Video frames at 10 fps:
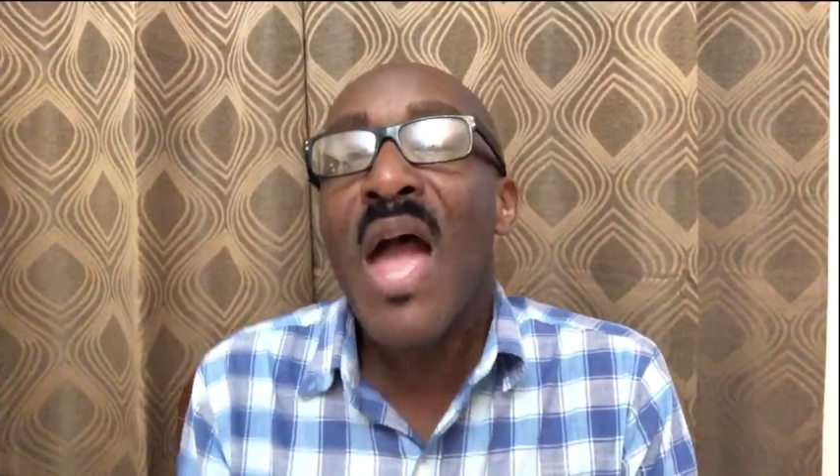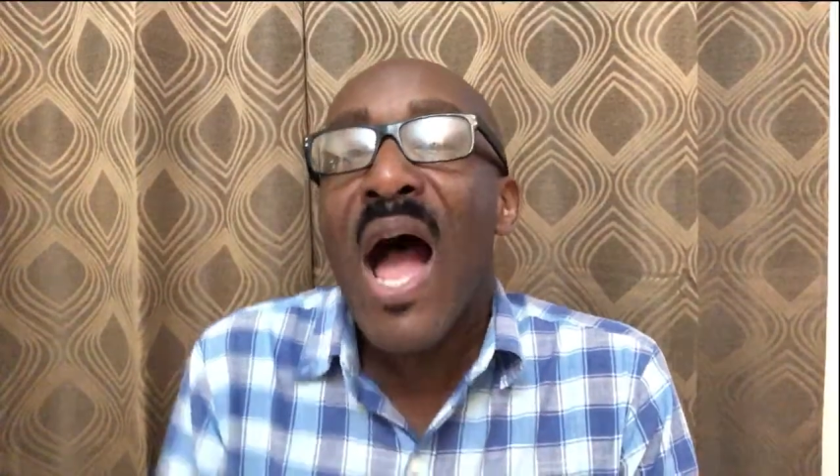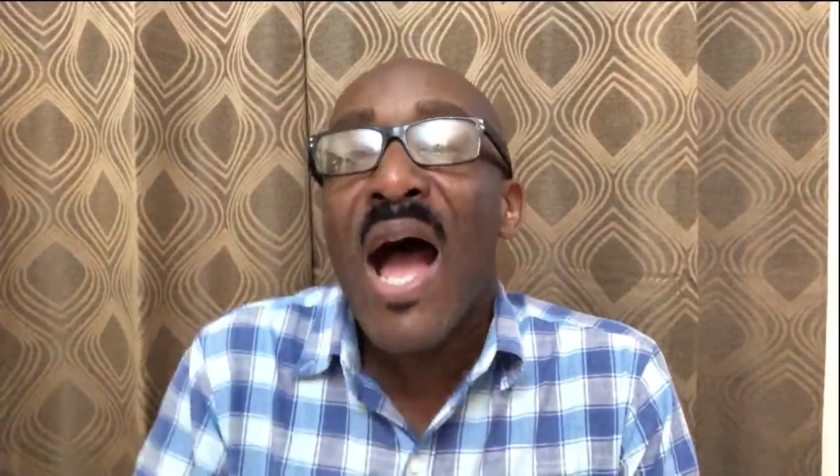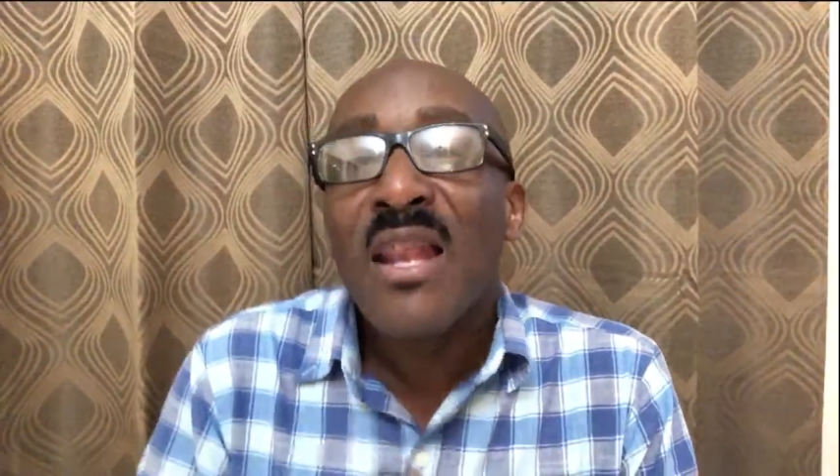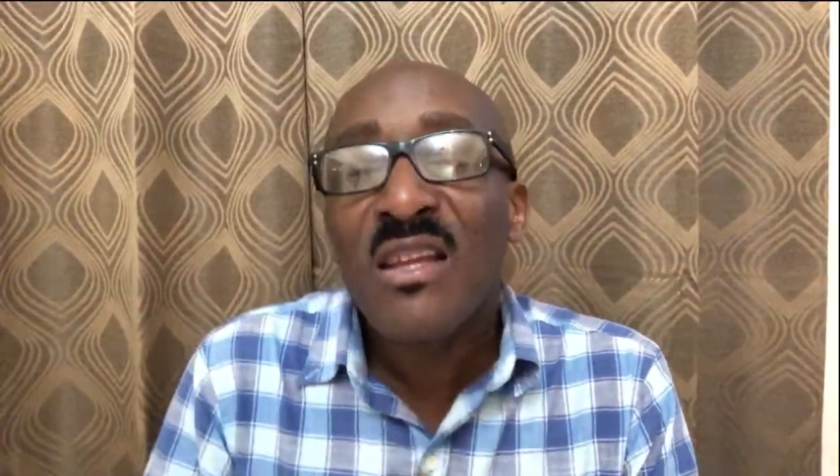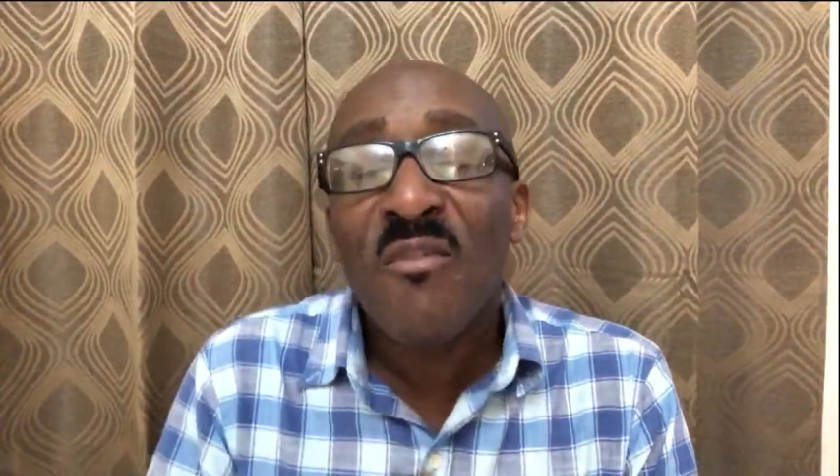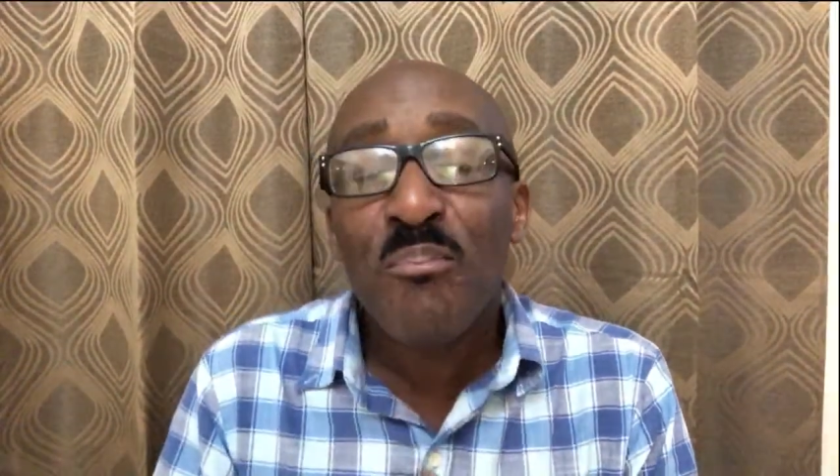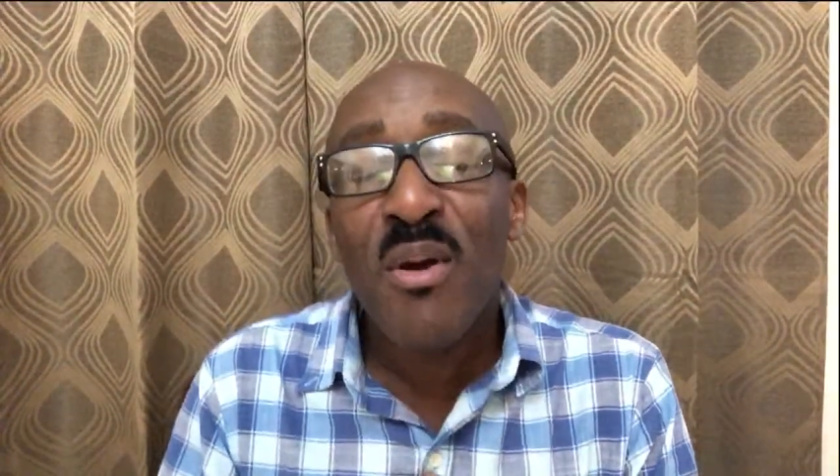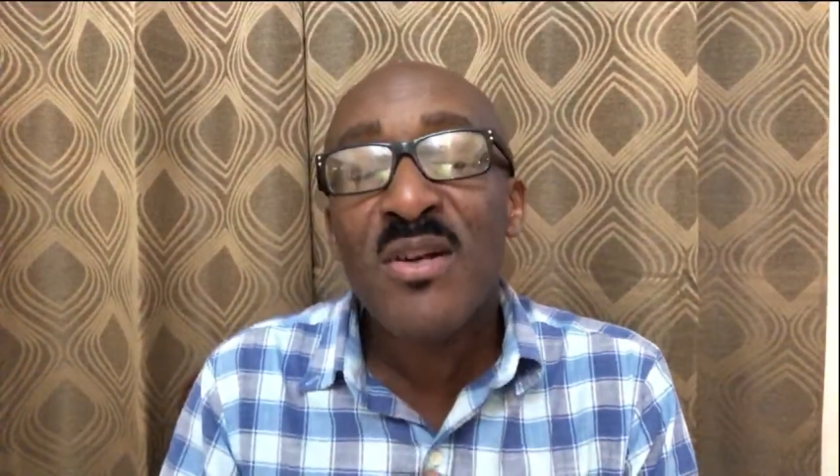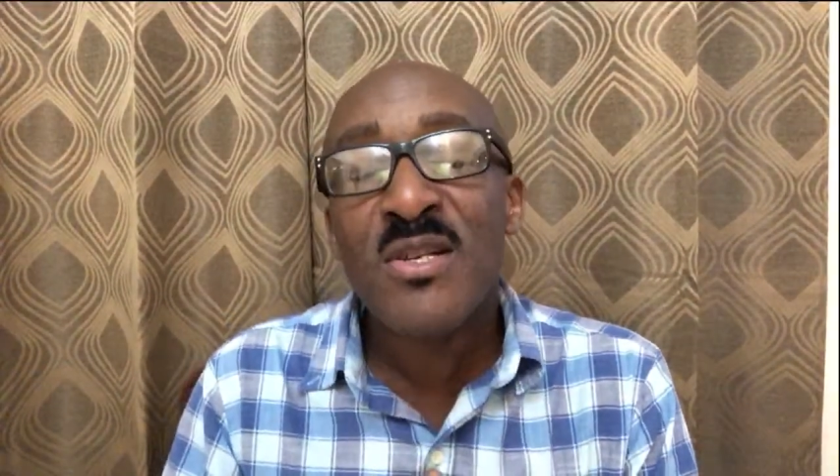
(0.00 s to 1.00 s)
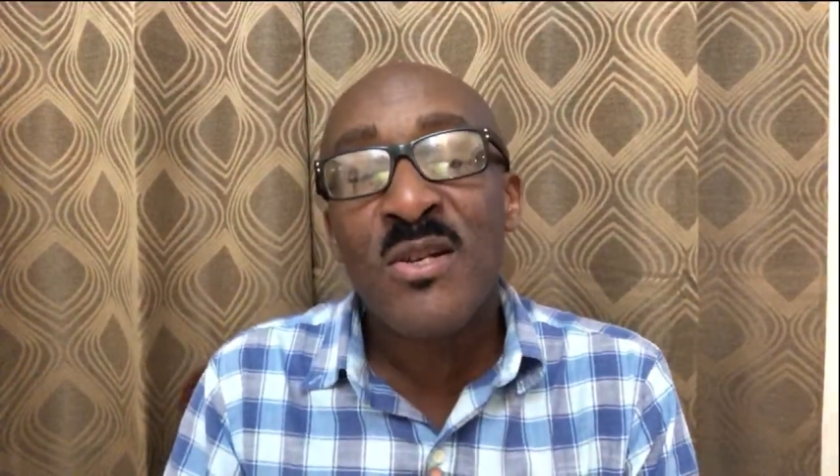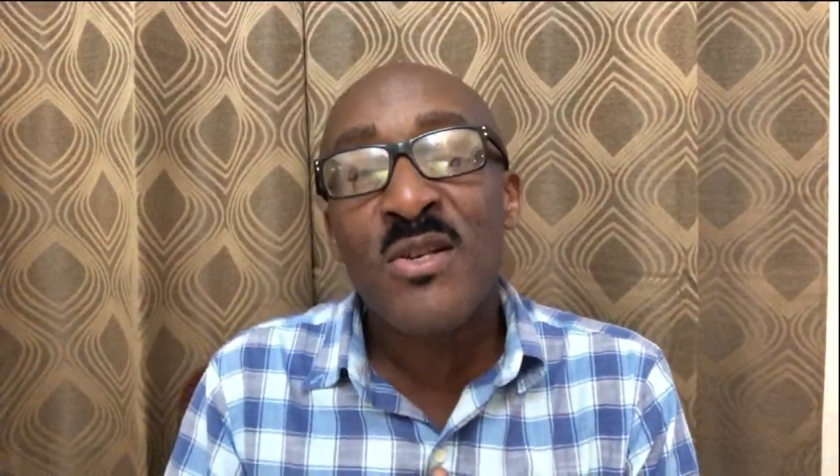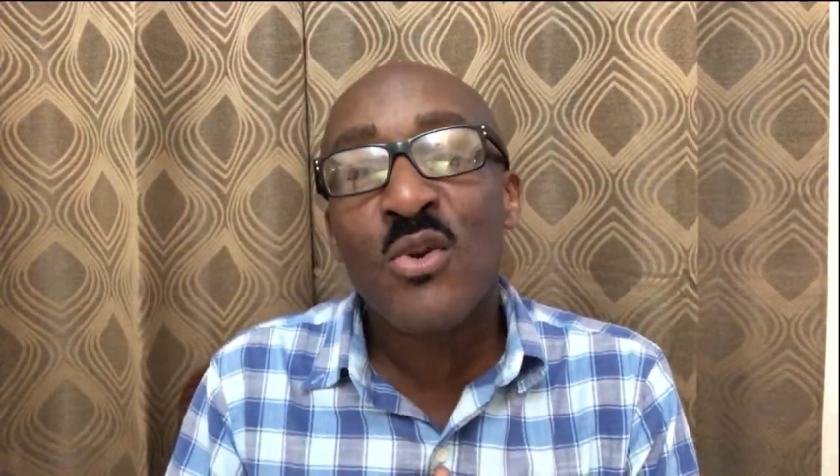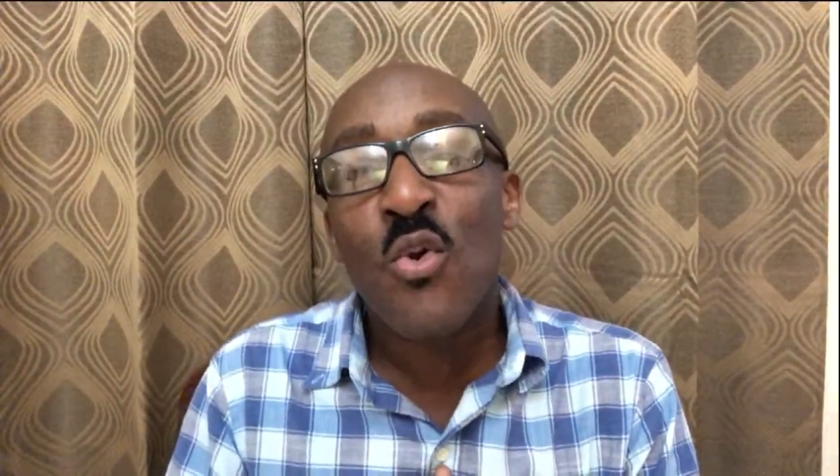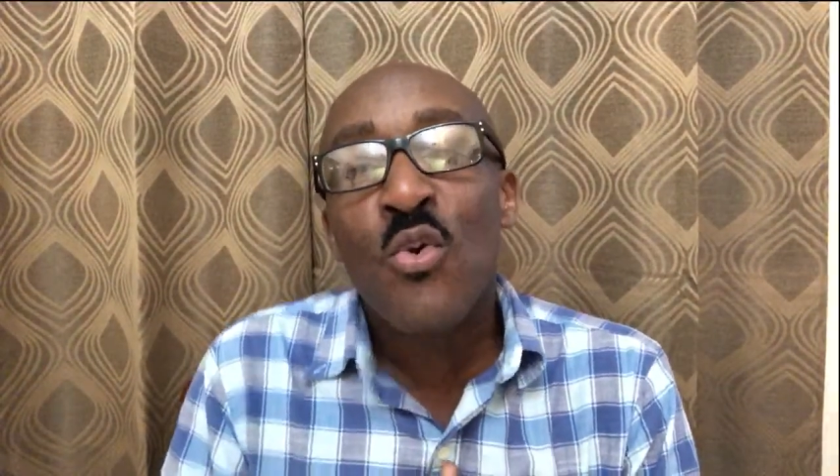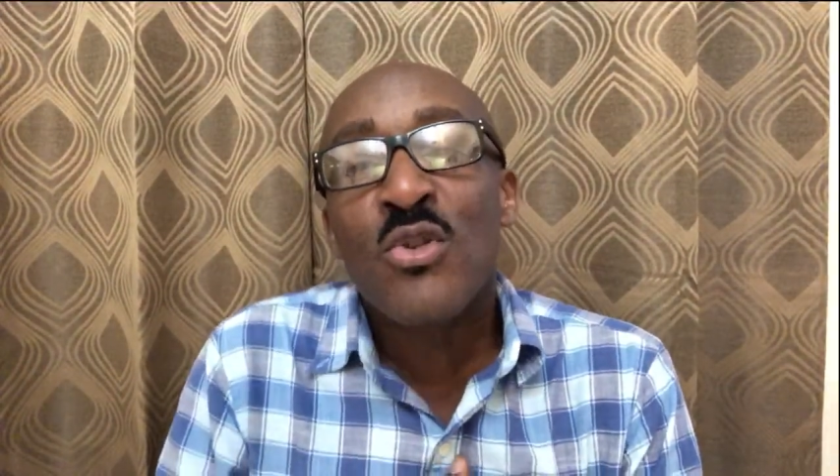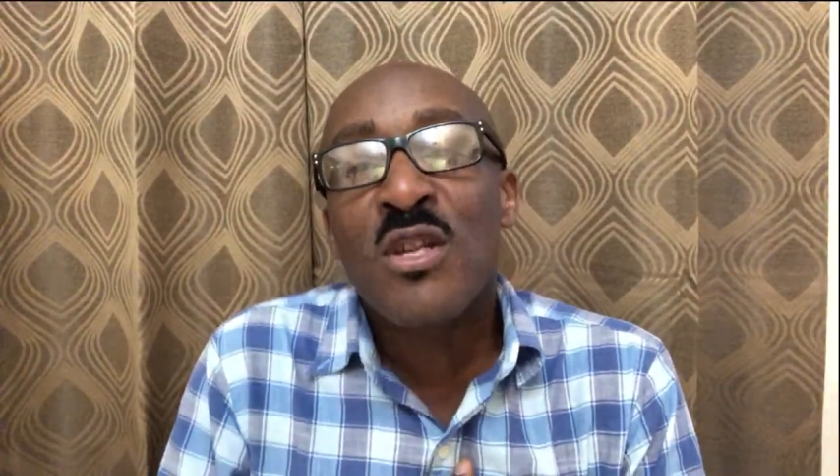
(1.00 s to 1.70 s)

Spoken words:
A lot of persons whose